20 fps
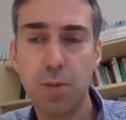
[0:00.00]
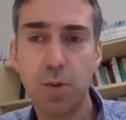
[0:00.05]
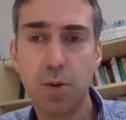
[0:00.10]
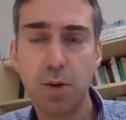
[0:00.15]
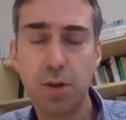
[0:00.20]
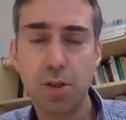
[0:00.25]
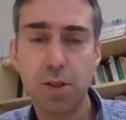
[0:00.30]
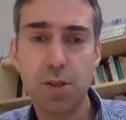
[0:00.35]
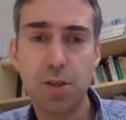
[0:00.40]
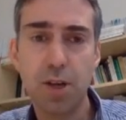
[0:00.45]

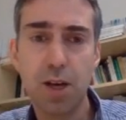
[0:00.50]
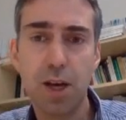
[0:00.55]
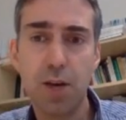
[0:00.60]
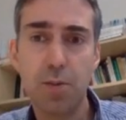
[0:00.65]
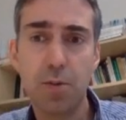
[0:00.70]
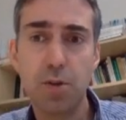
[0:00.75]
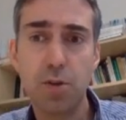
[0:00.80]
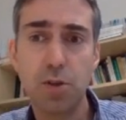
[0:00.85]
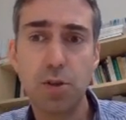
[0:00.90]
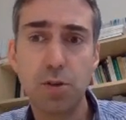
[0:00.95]
points that
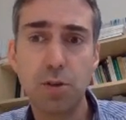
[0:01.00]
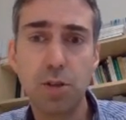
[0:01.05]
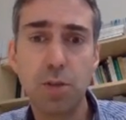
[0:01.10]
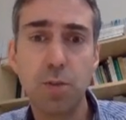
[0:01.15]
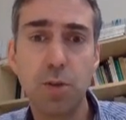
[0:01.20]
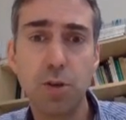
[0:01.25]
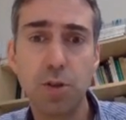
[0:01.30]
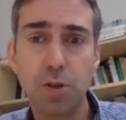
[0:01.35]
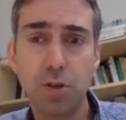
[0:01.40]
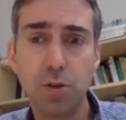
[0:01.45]
happen during the
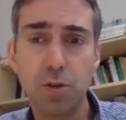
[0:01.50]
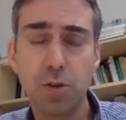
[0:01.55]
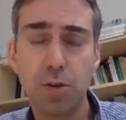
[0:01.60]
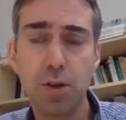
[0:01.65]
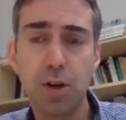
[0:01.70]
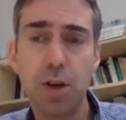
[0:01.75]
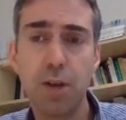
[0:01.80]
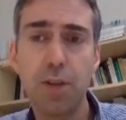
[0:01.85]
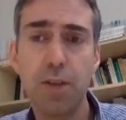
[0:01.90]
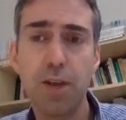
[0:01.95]
module,
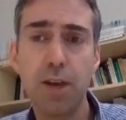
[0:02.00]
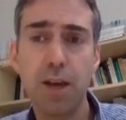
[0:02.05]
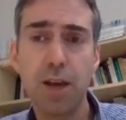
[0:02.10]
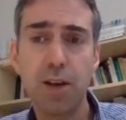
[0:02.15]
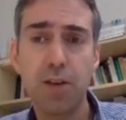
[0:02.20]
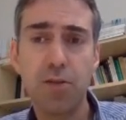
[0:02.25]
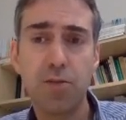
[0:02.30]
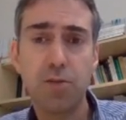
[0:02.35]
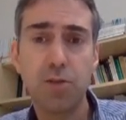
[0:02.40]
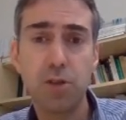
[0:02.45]
and they
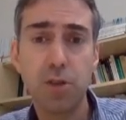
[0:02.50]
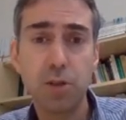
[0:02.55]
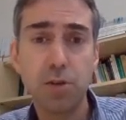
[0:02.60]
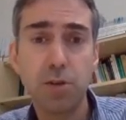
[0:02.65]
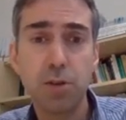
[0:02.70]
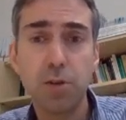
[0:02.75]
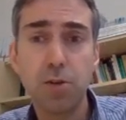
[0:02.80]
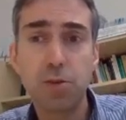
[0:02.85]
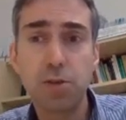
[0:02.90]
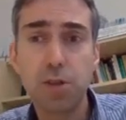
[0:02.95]
have two
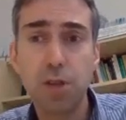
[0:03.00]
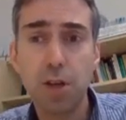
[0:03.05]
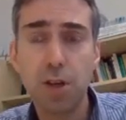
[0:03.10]
roles.